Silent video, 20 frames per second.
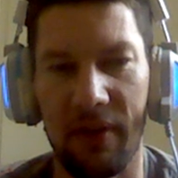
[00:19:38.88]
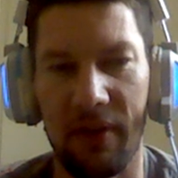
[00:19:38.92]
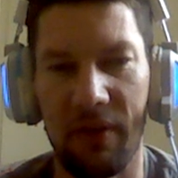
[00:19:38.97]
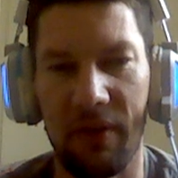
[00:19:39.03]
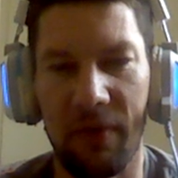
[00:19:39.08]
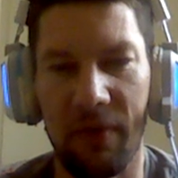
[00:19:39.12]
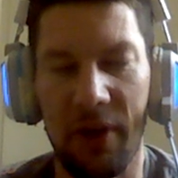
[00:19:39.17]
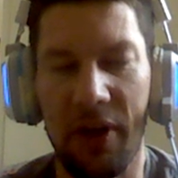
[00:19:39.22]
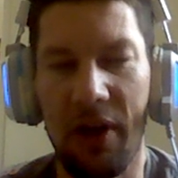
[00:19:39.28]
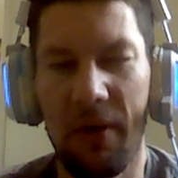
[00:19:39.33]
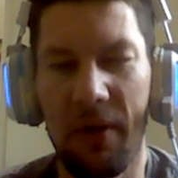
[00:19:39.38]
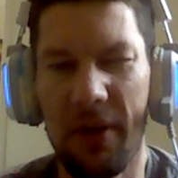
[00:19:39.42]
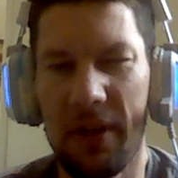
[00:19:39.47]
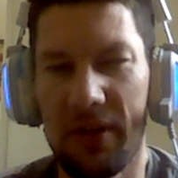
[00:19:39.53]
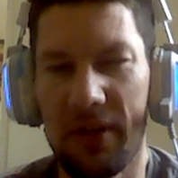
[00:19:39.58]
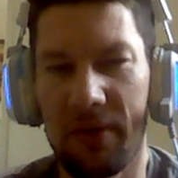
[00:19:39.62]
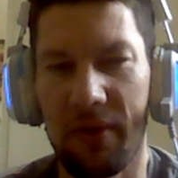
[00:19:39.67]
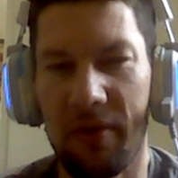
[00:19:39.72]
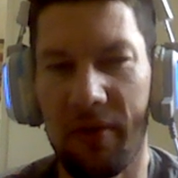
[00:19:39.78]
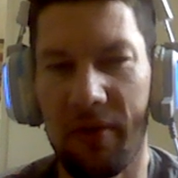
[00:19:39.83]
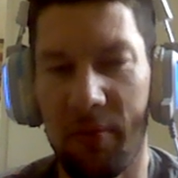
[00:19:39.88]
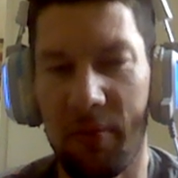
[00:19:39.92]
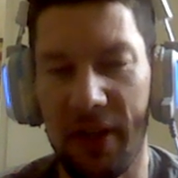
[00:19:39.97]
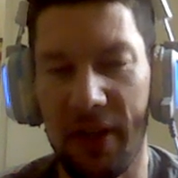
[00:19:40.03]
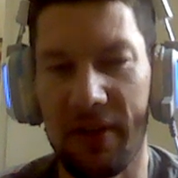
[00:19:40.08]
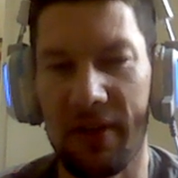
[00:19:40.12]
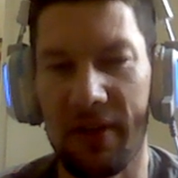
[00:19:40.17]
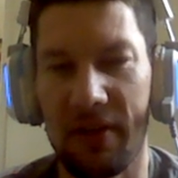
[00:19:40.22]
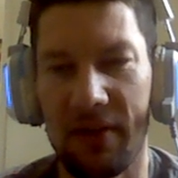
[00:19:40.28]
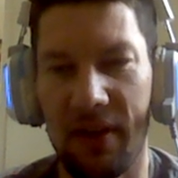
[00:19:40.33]
If we know history
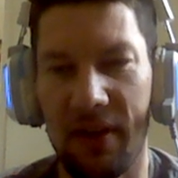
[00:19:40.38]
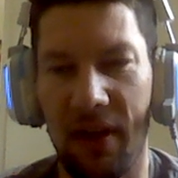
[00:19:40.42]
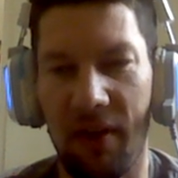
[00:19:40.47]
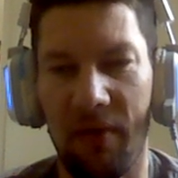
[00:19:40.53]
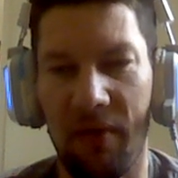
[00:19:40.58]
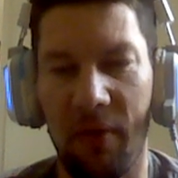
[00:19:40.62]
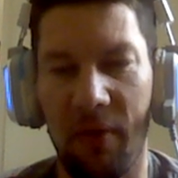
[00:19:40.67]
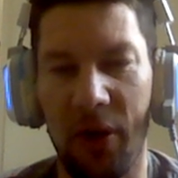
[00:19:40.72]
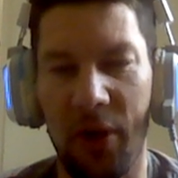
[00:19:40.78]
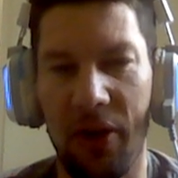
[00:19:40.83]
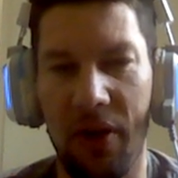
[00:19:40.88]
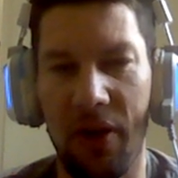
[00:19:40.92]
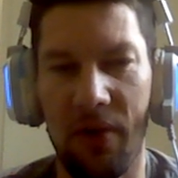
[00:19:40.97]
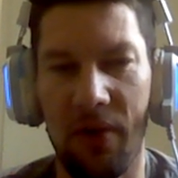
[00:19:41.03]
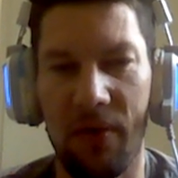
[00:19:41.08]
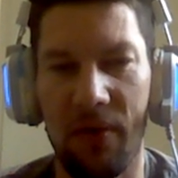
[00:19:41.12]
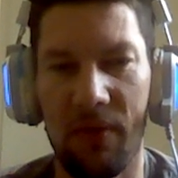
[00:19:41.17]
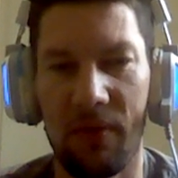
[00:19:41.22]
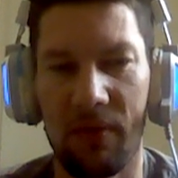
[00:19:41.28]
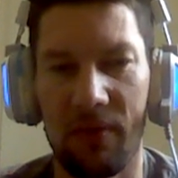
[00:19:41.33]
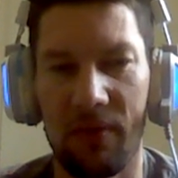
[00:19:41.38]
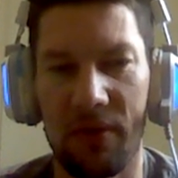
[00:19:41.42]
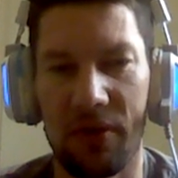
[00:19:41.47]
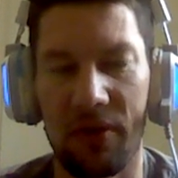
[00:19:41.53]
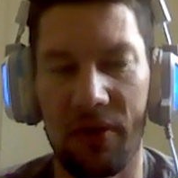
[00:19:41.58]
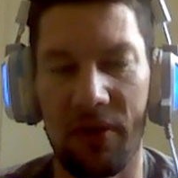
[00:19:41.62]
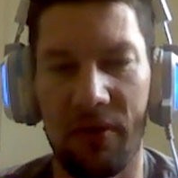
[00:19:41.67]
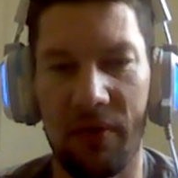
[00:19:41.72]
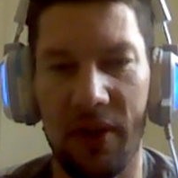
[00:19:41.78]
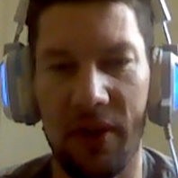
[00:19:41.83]
repeats itself and we know
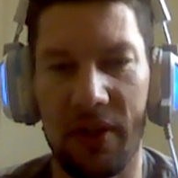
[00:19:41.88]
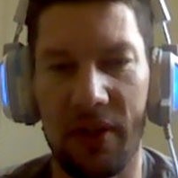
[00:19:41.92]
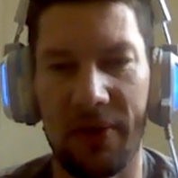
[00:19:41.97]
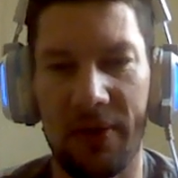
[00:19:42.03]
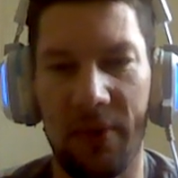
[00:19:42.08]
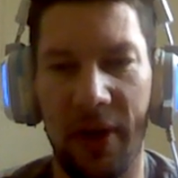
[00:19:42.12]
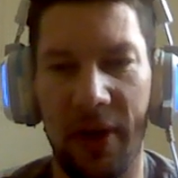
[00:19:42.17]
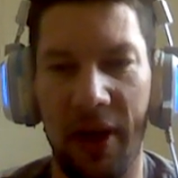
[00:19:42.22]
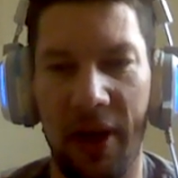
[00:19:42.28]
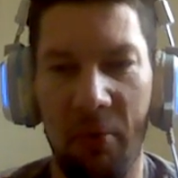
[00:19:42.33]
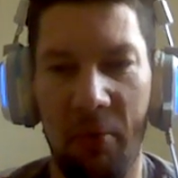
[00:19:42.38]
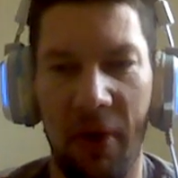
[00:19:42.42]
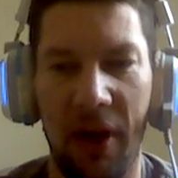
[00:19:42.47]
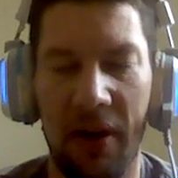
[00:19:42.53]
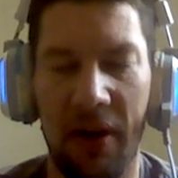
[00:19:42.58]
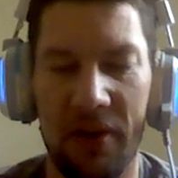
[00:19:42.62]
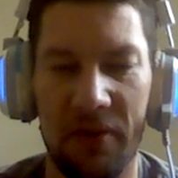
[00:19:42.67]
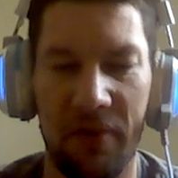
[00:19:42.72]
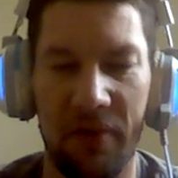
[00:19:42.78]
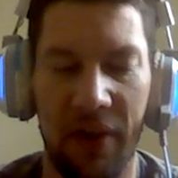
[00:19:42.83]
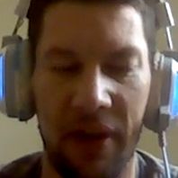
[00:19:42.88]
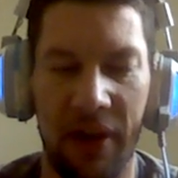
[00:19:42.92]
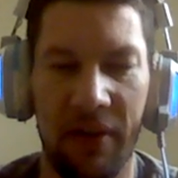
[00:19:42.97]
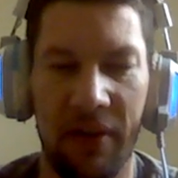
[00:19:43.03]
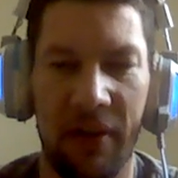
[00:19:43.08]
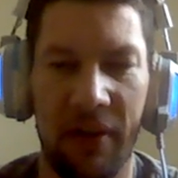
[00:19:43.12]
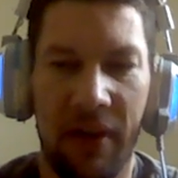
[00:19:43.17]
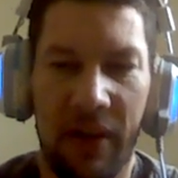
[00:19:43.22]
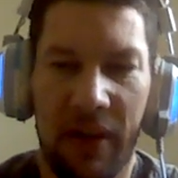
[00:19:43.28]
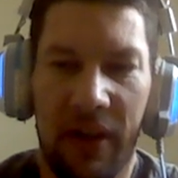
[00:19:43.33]
certain reasons why empires
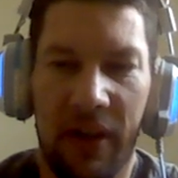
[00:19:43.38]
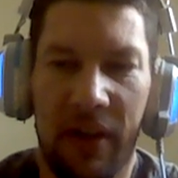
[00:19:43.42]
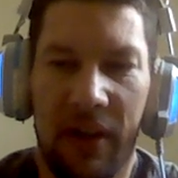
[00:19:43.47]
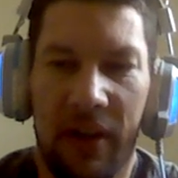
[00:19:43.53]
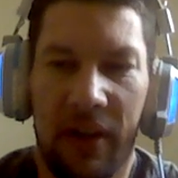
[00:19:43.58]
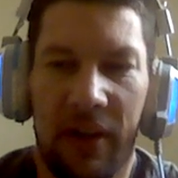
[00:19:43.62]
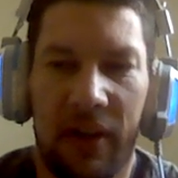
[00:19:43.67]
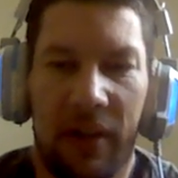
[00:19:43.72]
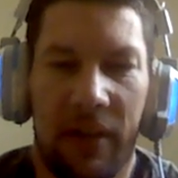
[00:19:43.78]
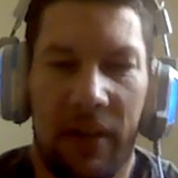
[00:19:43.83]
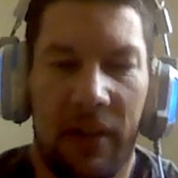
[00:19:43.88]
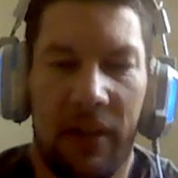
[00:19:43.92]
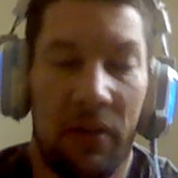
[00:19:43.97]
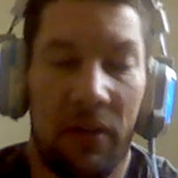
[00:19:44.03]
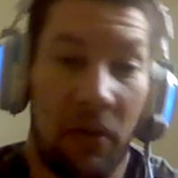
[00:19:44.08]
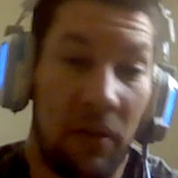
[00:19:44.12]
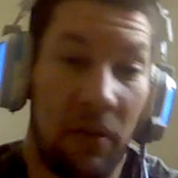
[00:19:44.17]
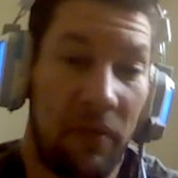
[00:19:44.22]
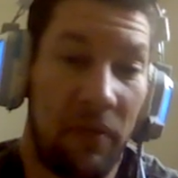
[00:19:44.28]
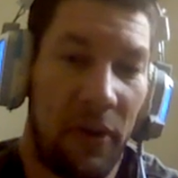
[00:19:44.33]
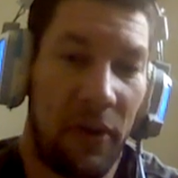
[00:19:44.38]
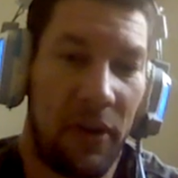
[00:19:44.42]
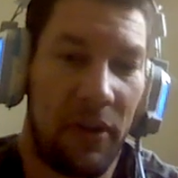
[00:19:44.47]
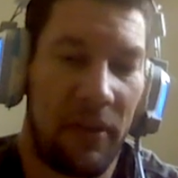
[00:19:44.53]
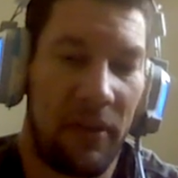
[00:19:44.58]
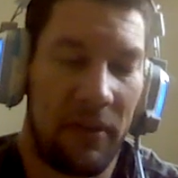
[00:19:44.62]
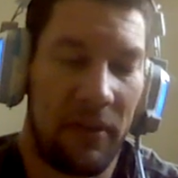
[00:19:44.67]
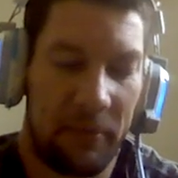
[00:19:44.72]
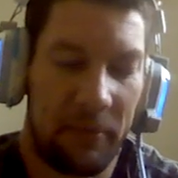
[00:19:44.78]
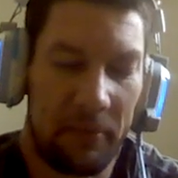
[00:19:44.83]
fail or
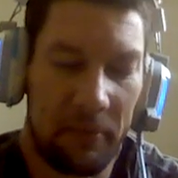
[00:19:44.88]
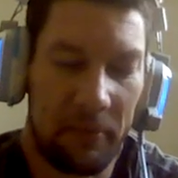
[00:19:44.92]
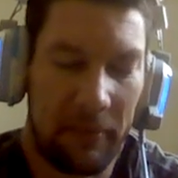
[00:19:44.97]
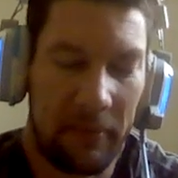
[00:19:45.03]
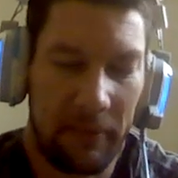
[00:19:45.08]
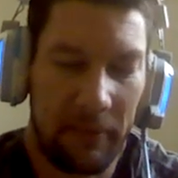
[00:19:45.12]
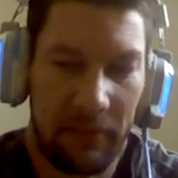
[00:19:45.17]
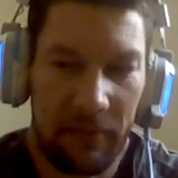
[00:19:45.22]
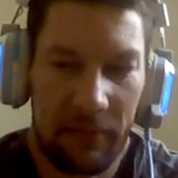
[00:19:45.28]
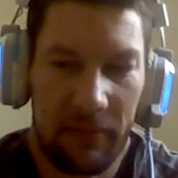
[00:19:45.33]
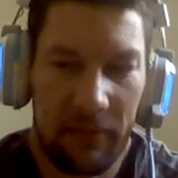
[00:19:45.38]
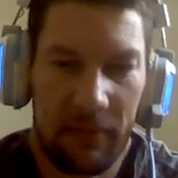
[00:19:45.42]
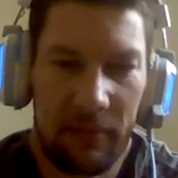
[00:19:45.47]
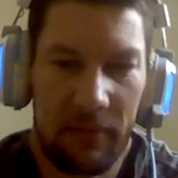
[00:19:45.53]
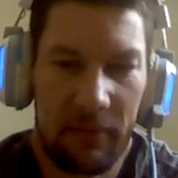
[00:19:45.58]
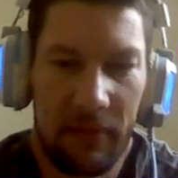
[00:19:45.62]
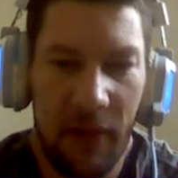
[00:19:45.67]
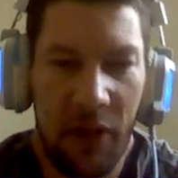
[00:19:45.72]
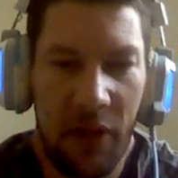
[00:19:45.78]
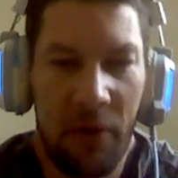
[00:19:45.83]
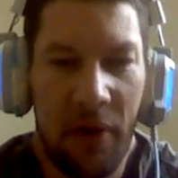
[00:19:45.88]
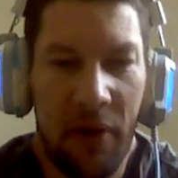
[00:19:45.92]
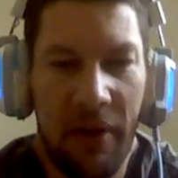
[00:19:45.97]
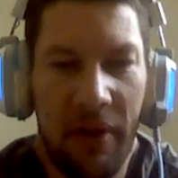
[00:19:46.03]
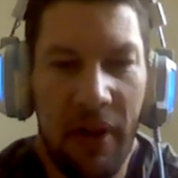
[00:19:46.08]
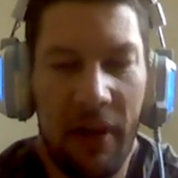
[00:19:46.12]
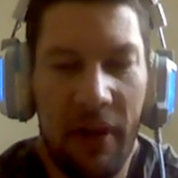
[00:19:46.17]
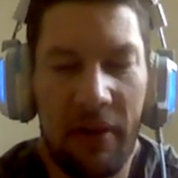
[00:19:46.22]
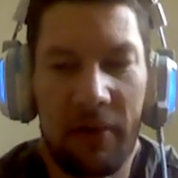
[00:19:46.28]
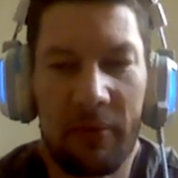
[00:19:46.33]
fall, you would
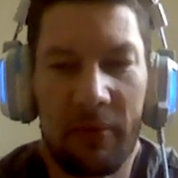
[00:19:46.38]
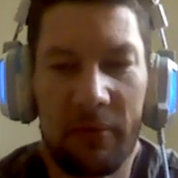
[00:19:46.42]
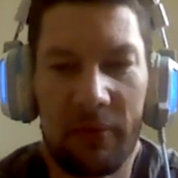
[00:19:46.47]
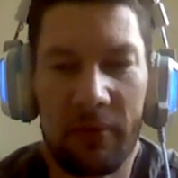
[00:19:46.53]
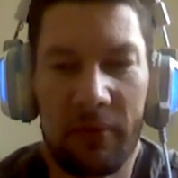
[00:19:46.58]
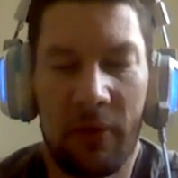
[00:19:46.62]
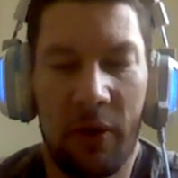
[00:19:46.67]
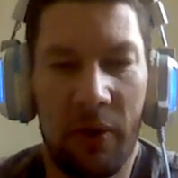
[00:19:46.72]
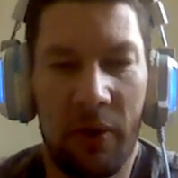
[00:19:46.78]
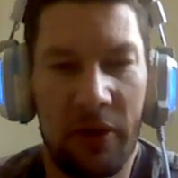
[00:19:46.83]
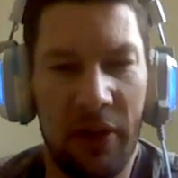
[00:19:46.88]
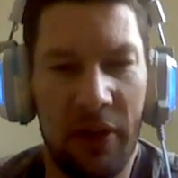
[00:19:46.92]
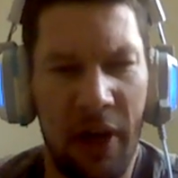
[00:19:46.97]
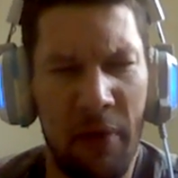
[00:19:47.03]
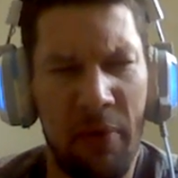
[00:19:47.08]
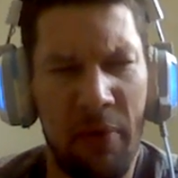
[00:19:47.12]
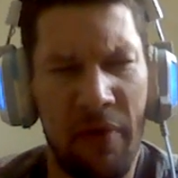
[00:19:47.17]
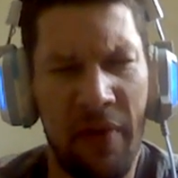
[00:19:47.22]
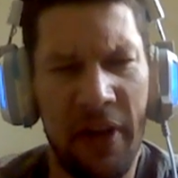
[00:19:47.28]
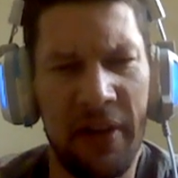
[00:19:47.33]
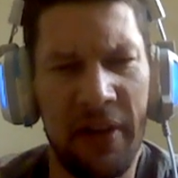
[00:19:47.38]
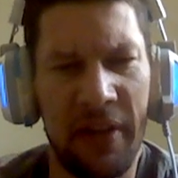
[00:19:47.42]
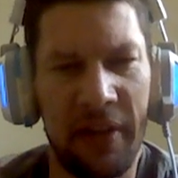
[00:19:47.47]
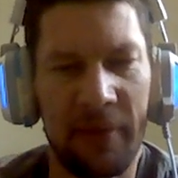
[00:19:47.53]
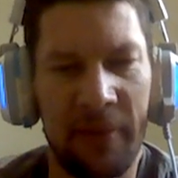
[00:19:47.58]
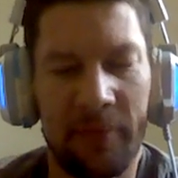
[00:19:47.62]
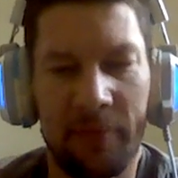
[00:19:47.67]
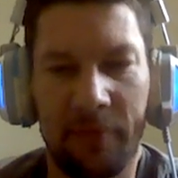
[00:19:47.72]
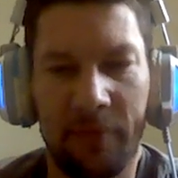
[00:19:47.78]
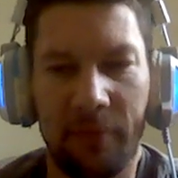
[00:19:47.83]
think we would try to prevent it.